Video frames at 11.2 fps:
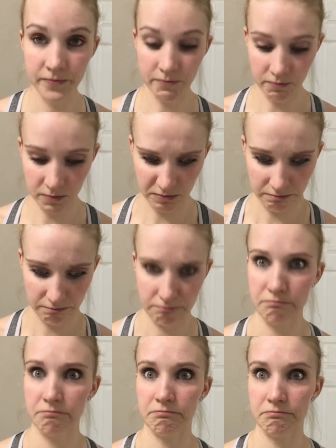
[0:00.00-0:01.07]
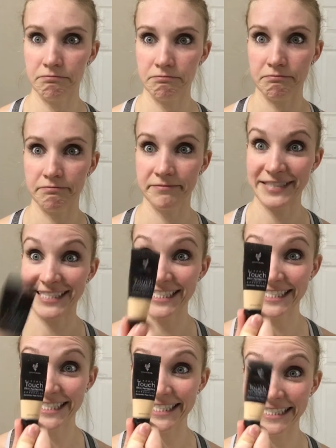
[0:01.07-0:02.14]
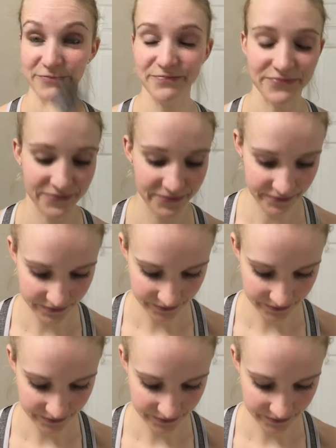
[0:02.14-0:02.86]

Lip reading: All right. I forgot what I was doing next.